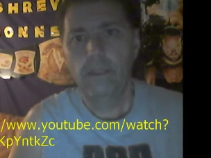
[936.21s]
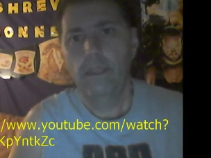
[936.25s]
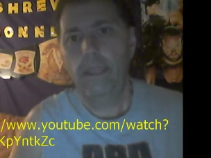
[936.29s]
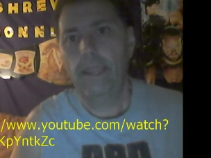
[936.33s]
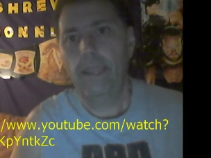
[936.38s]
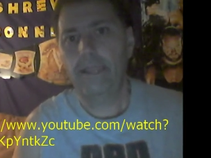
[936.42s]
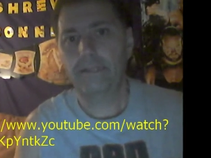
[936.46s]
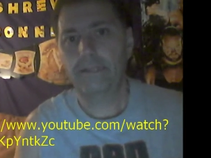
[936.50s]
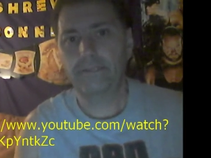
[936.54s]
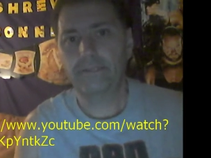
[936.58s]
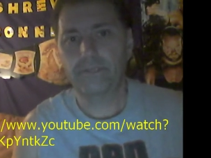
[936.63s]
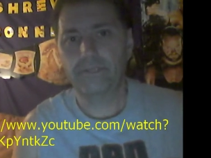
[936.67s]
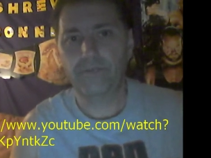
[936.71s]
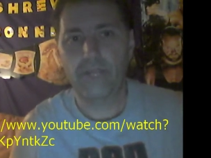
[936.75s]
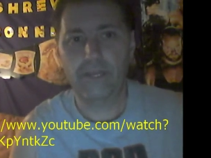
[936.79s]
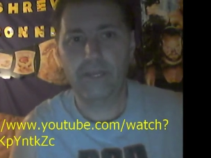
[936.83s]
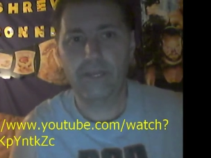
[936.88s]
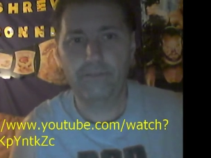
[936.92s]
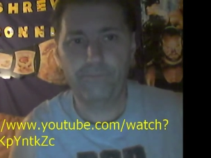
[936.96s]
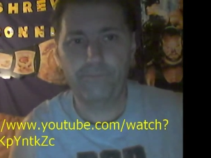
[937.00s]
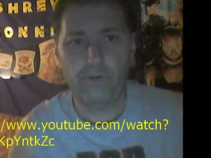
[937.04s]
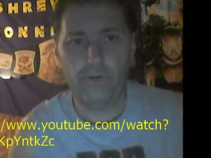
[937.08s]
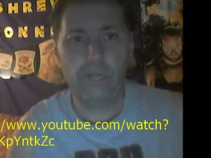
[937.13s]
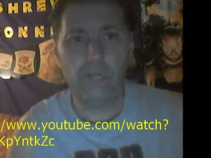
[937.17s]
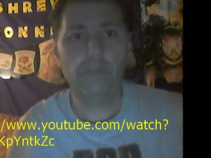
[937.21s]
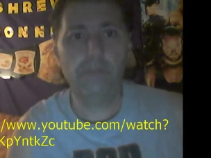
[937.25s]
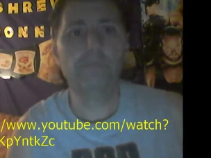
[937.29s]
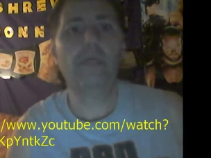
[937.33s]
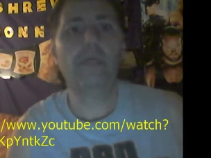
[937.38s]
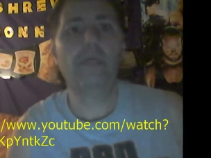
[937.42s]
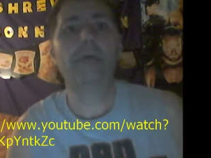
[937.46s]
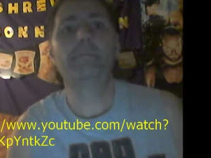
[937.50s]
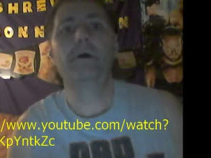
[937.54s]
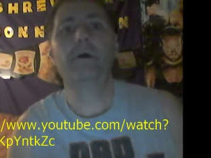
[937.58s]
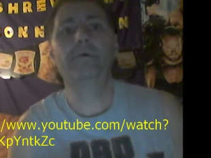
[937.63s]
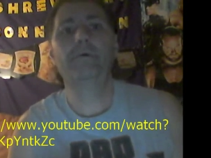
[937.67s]
And it's a trailer for
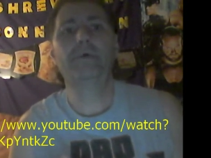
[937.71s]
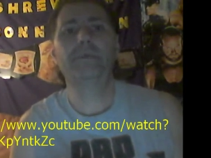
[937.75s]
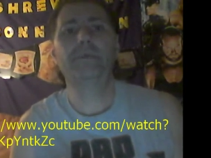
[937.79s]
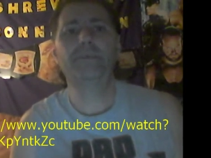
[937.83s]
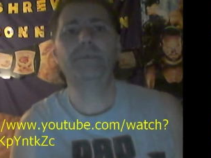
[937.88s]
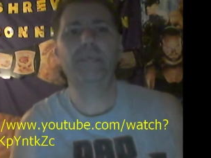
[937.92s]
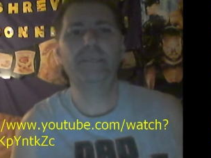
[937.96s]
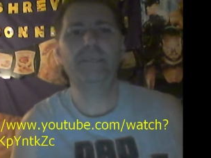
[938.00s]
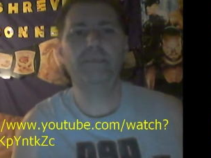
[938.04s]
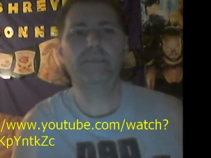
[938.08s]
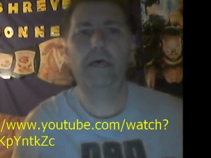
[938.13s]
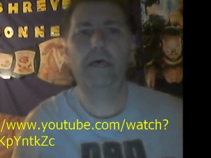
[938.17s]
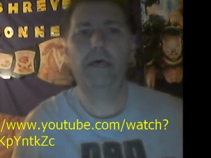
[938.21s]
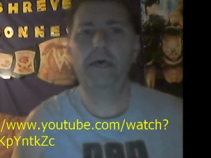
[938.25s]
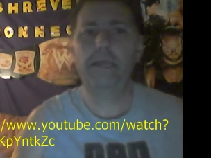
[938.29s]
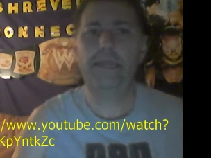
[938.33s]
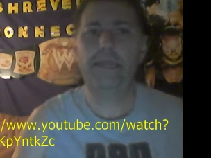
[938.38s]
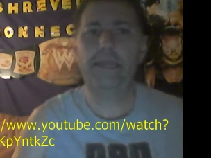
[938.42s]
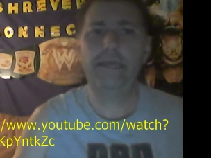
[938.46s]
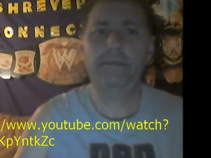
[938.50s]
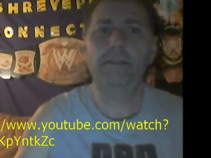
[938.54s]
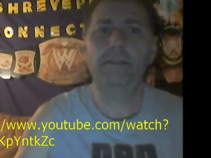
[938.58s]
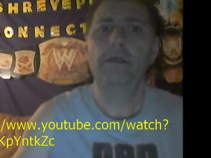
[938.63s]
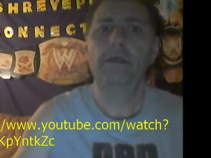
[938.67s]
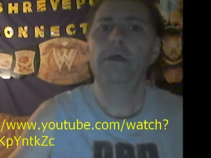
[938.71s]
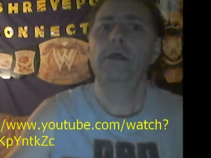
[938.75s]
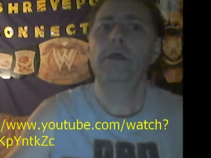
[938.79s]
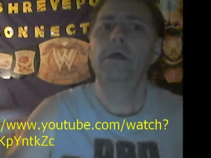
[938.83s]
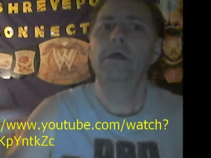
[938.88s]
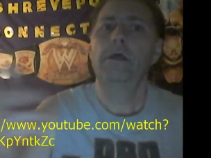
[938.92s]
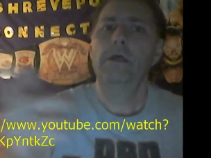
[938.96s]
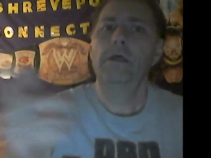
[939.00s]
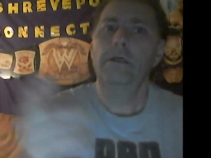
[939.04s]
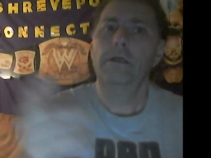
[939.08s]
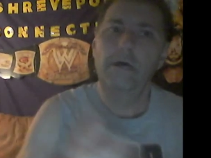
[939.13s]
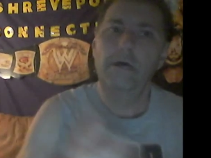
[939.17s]
that movie that she's uh, in
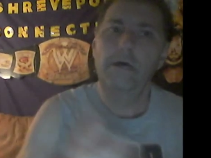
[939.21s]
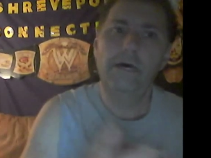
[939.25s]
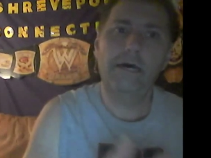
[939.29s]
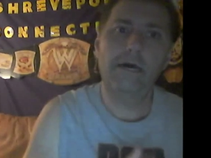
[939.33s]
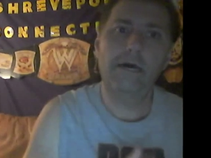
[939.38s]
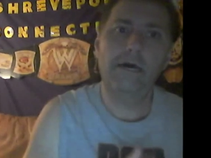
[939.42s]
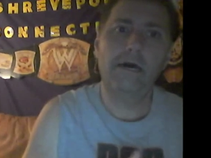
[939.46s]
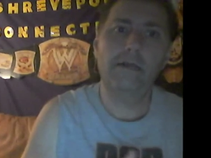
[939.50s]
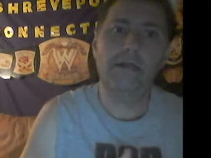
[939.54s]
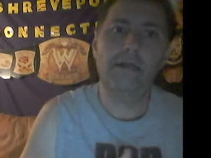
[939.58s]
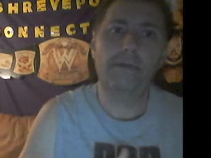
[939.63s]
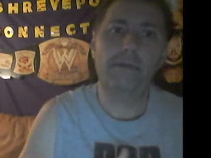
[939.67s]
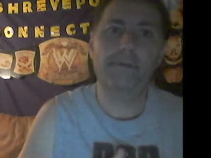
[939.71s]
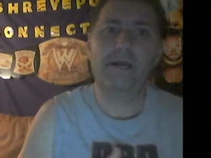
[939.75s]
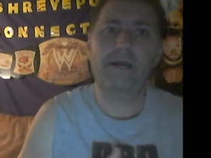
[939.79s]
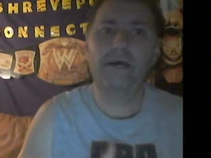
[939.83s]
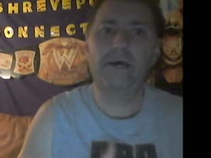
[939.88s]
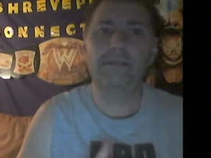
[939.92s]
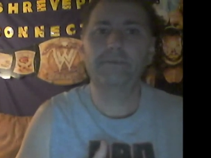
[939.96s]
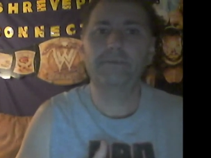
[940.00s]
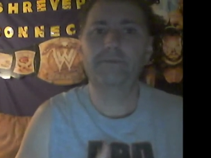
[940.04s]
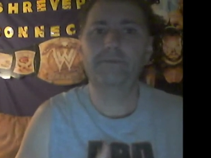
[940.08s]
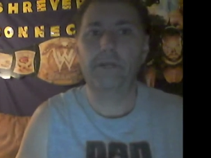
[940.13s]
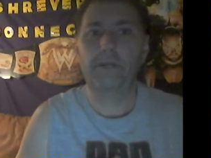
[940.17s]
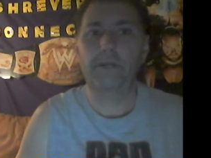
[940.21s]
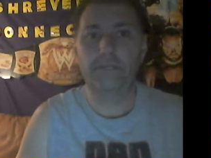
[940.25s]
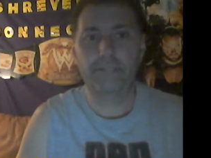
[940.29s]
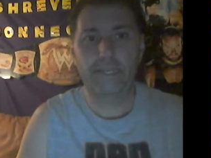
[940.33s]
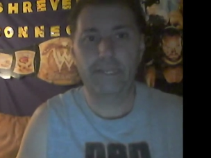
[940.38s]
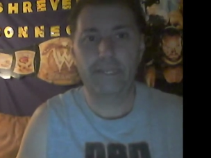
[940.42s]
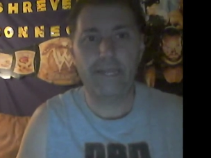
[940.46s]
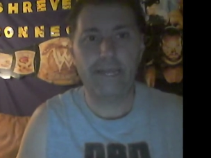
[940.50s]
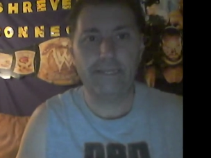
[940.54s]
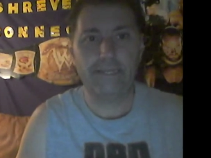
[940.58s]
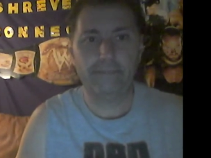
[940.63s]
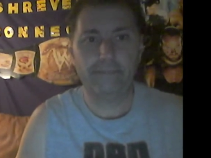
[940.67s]
uh, coming on
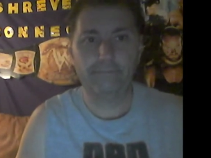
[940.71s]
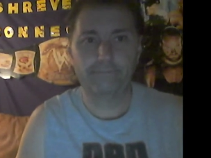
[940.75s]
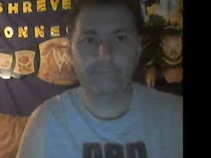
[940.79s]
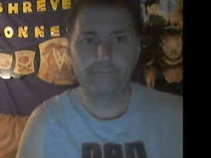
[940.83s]
Thursday night.